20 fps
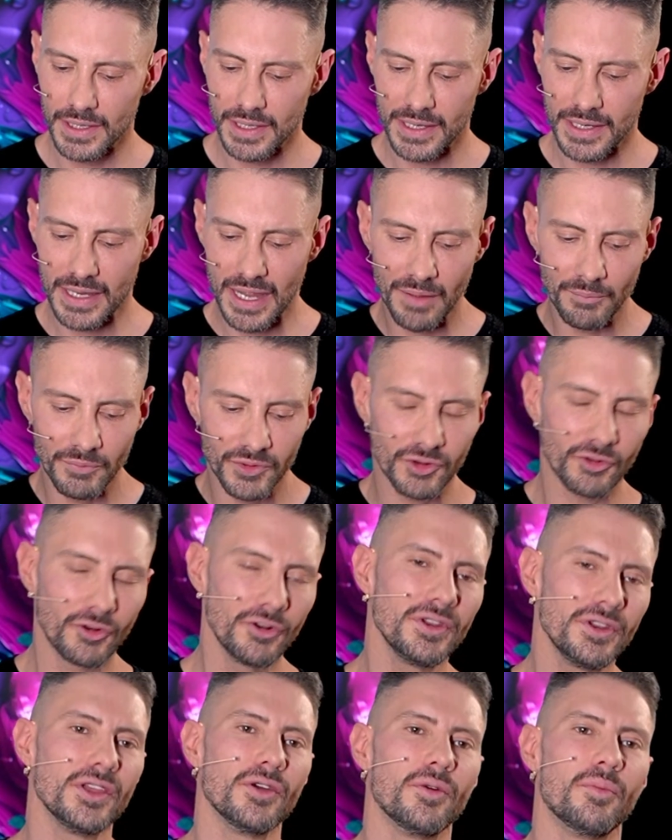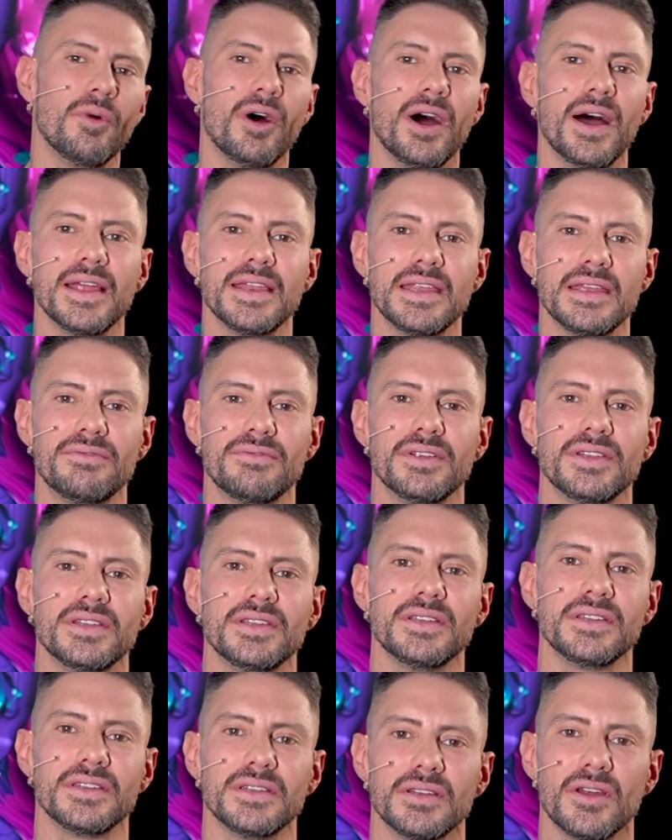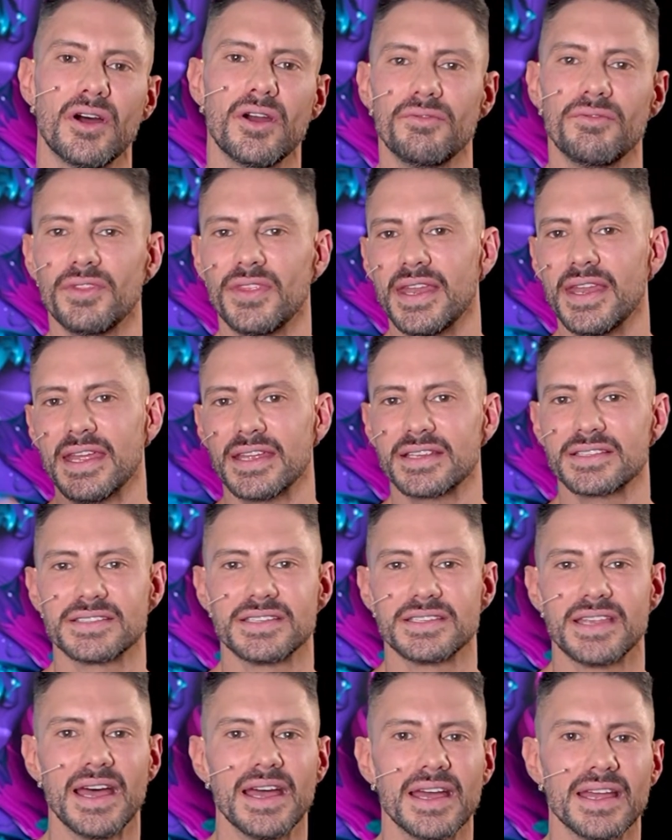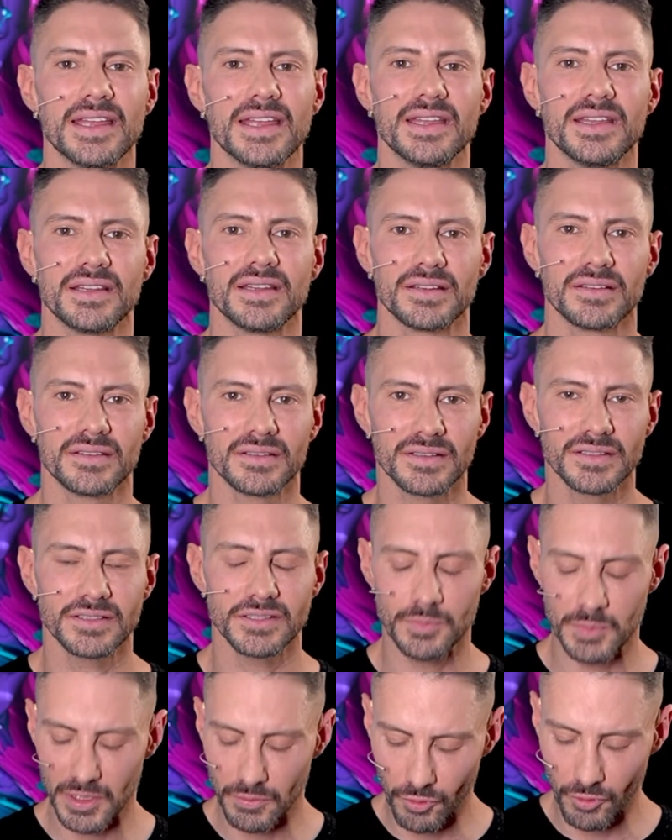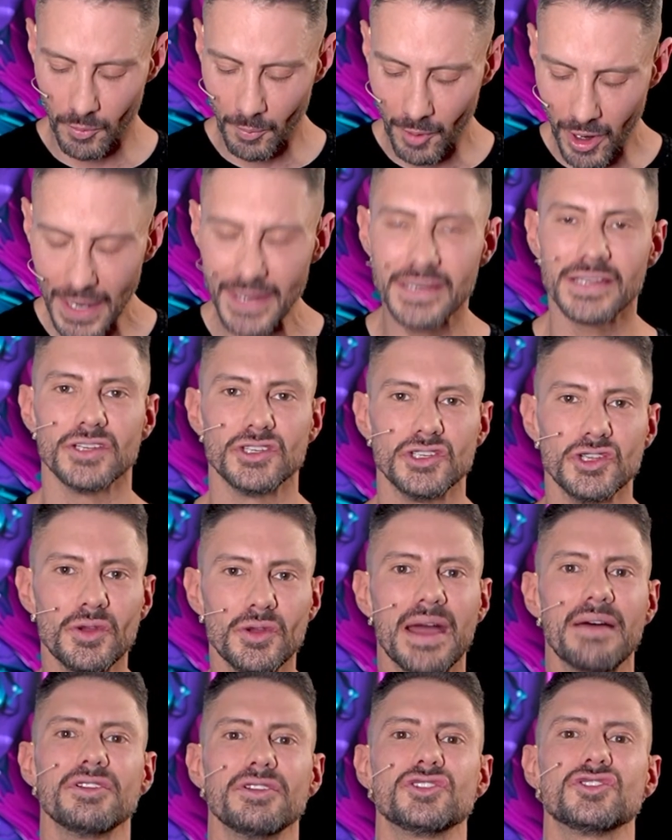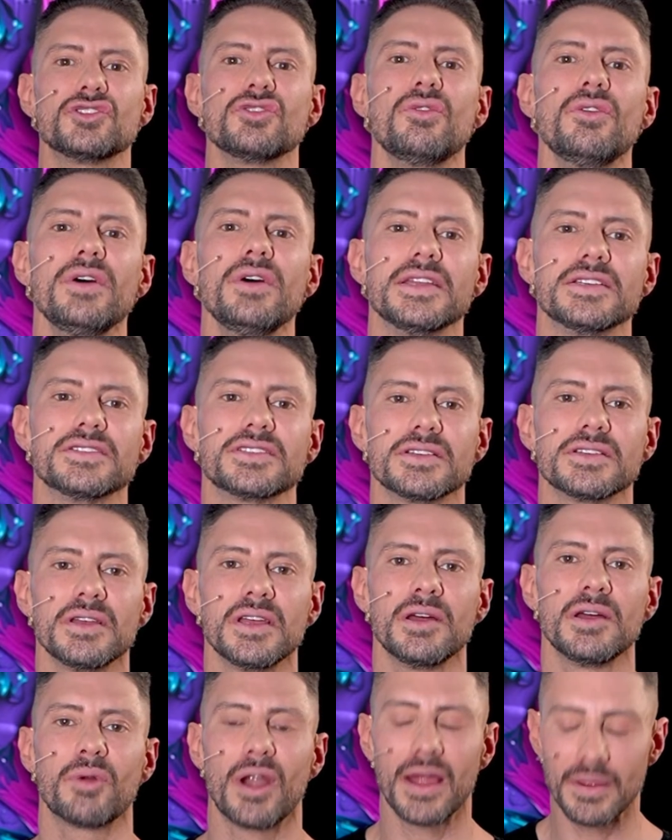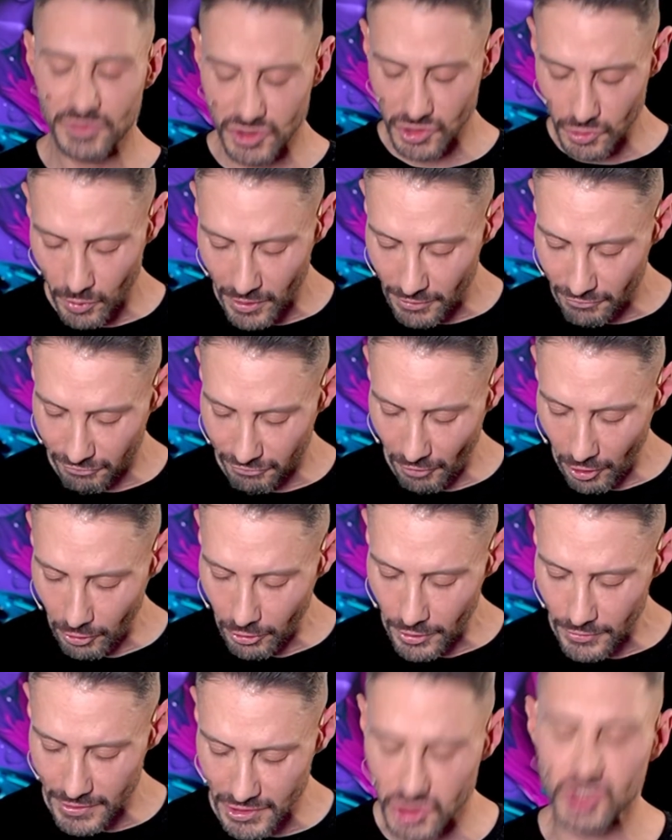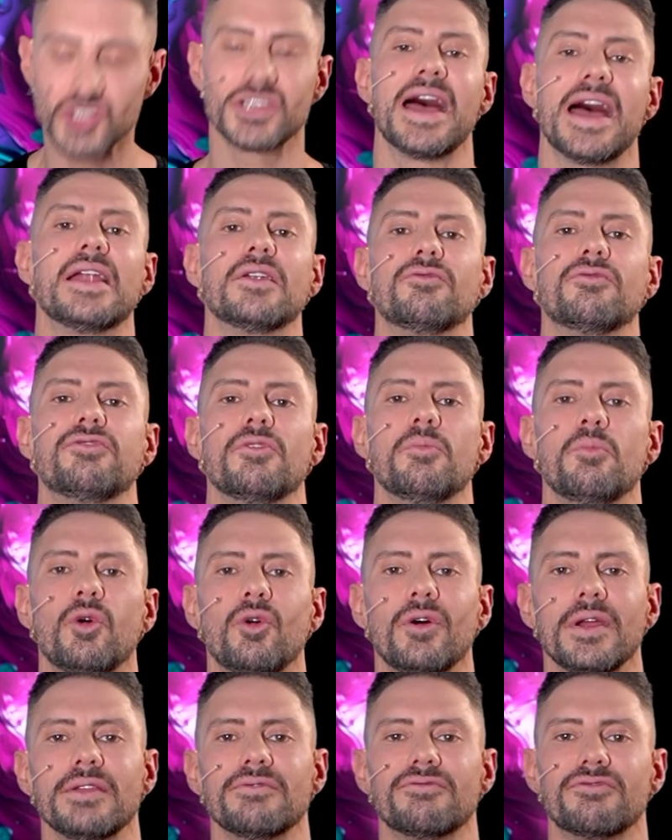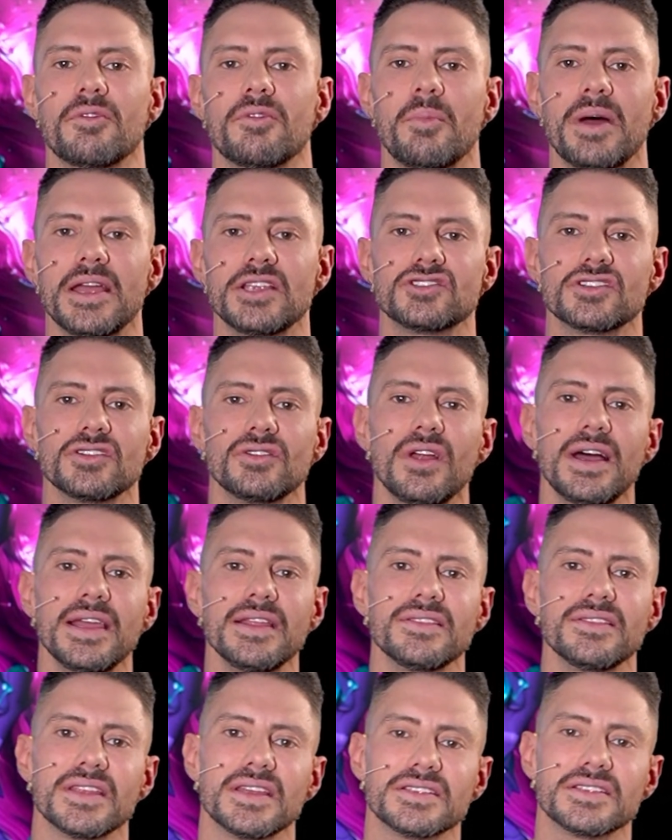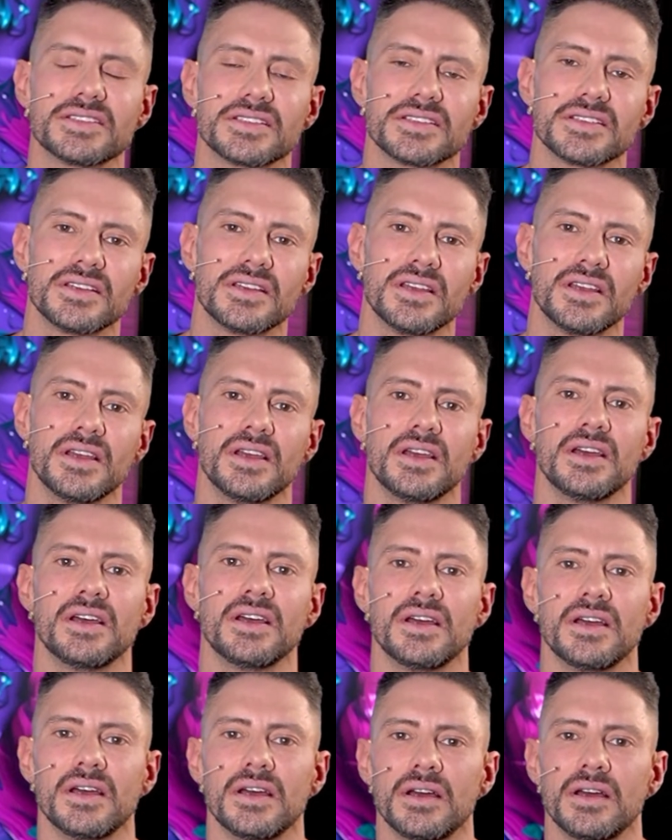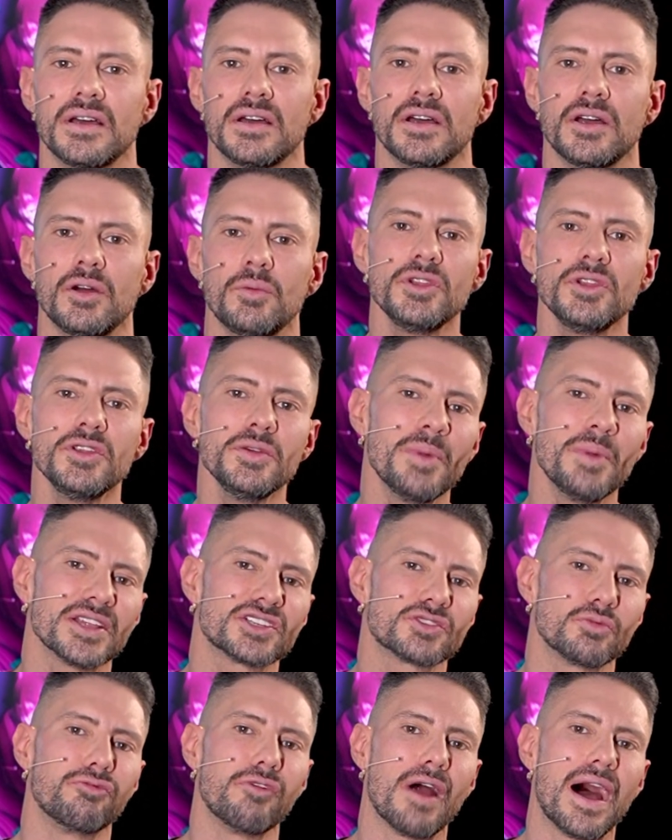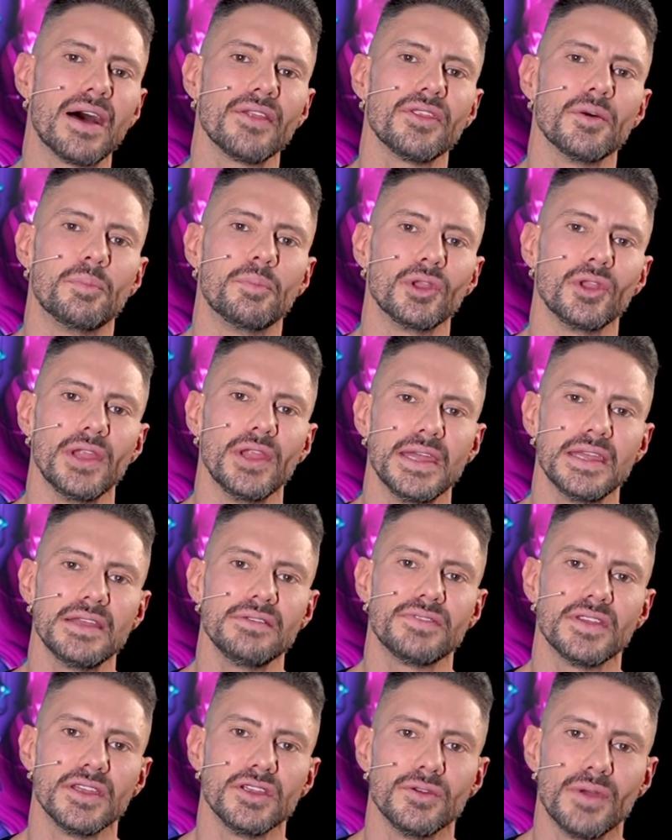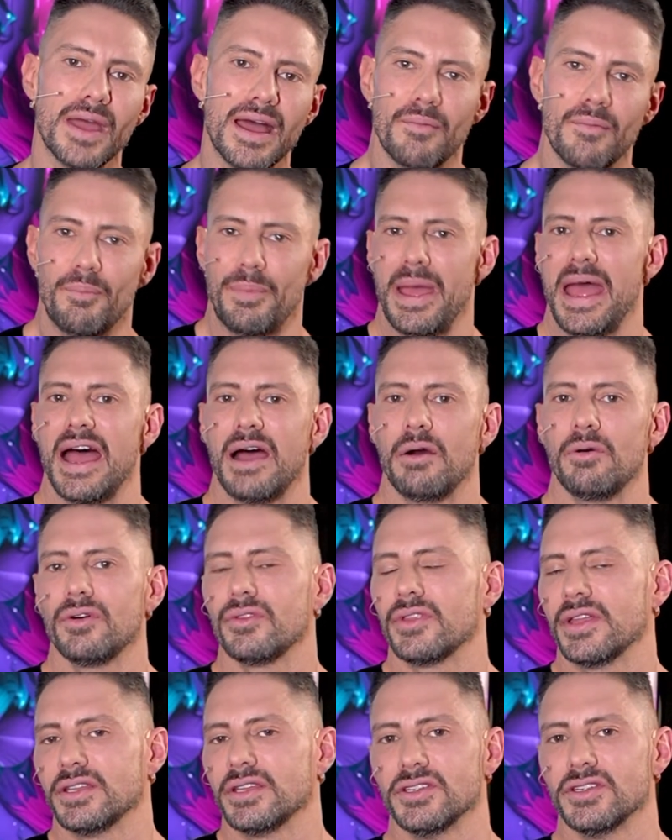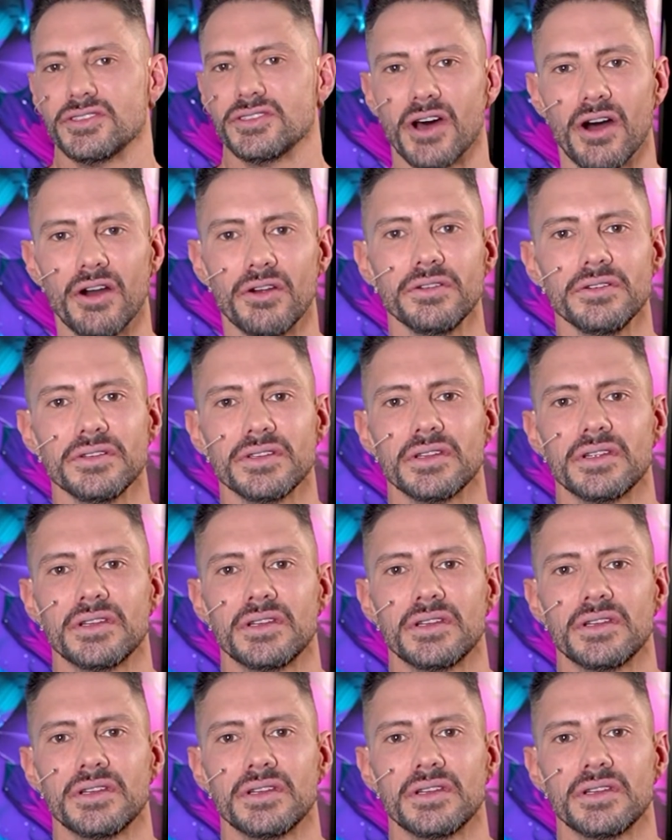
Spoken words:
come through to your mind even over the next day to be reminded you have a choice. Perhaps you want to follow this channel for more information like this. Wouldn't you much rather believe that you have power than you don't?